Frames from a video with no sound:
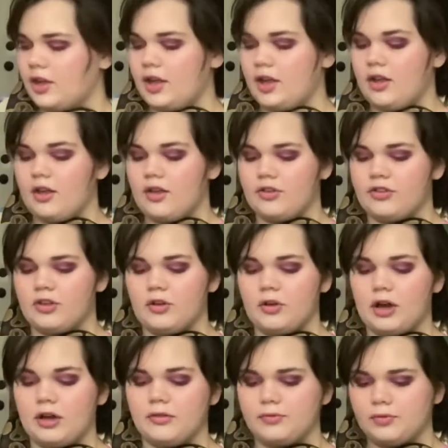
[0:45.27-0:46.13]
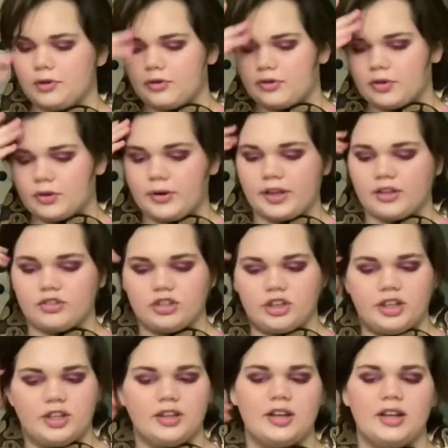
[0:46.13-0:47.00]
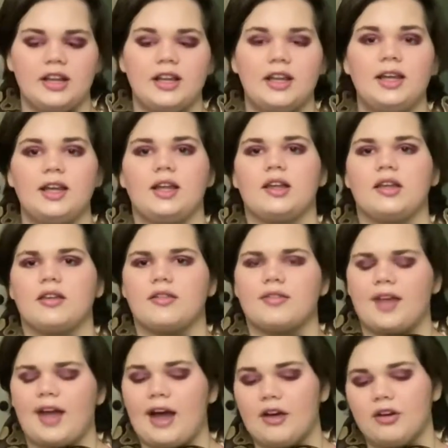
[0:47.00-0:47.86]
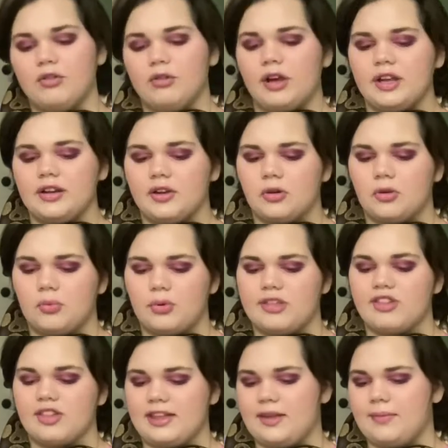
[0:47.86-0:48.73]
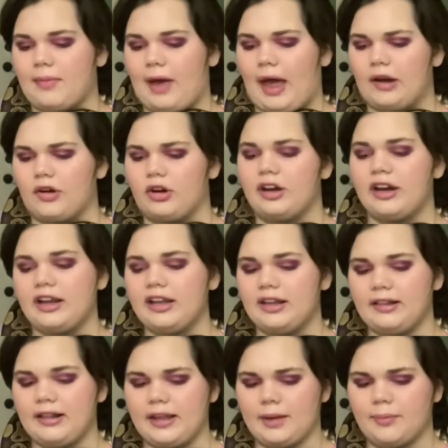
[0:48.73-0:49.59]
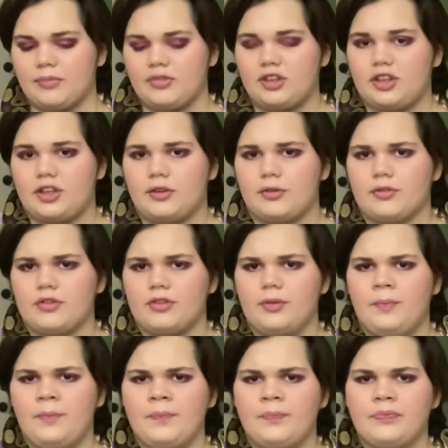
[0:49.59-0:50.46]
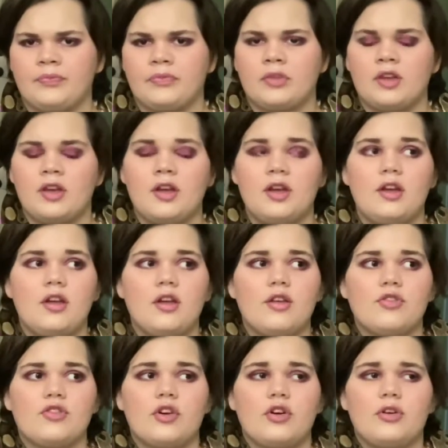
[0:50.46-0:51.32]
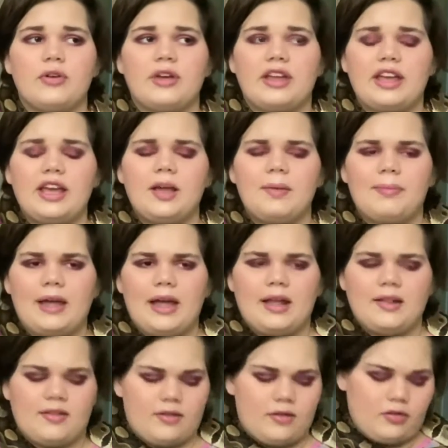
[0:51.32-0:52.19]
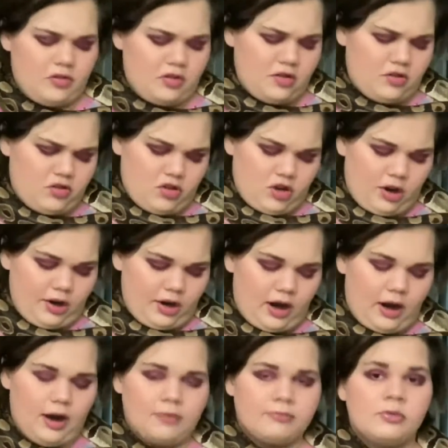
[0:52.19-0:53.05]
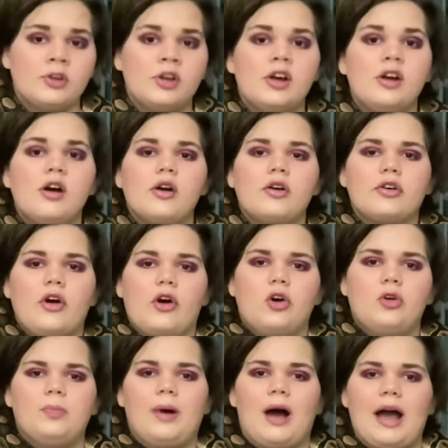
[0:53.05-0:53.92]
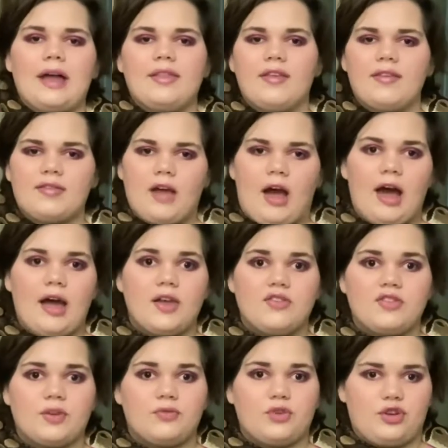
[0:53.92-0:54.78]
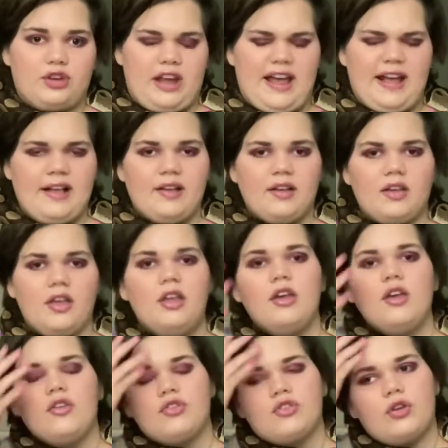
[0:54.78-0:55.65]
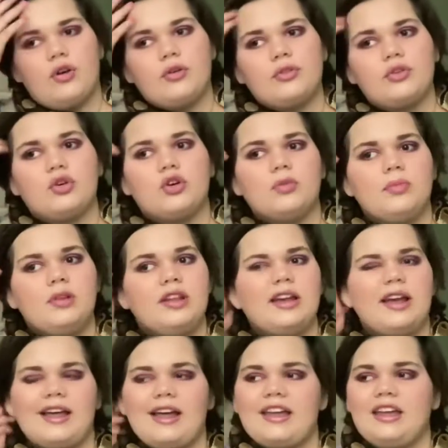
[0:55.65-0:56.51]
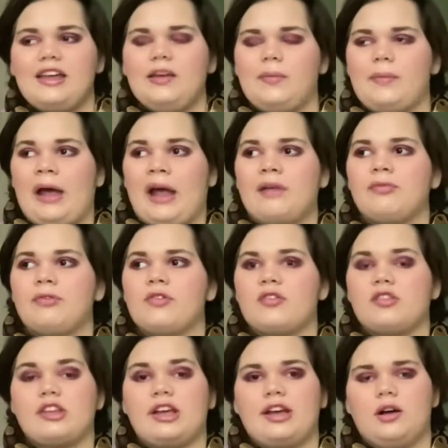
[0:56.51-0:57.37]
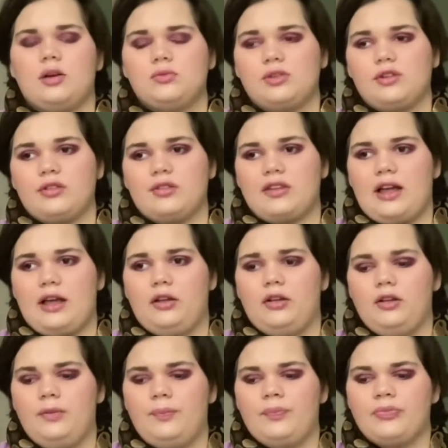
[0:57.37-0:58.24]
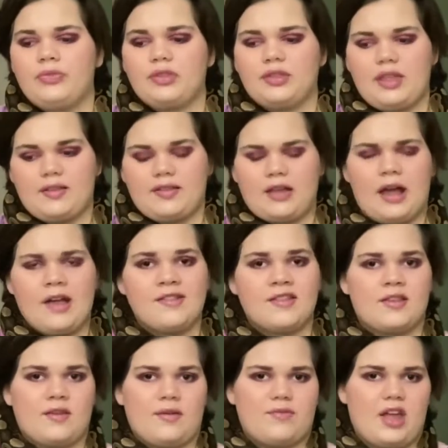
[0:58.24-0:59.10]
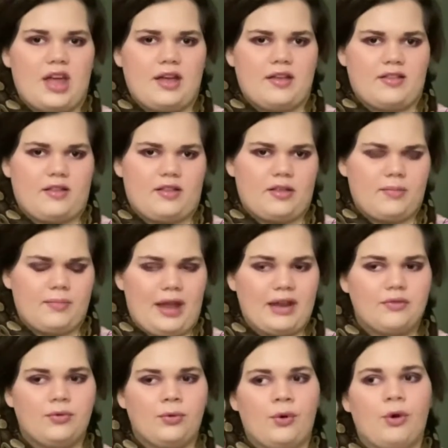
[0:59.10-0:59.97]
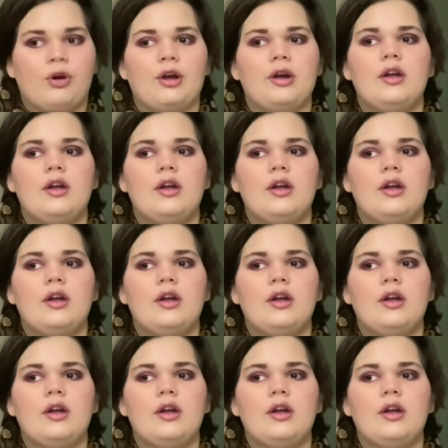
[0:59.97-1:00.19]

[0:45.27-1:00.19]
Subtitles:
So our first question is, how do I know which heat mat or heat lamp to use? So heat mats, to start off, go by the size of your tank. So normally a heat mat for sale will sell the size of the tanks it's meant for.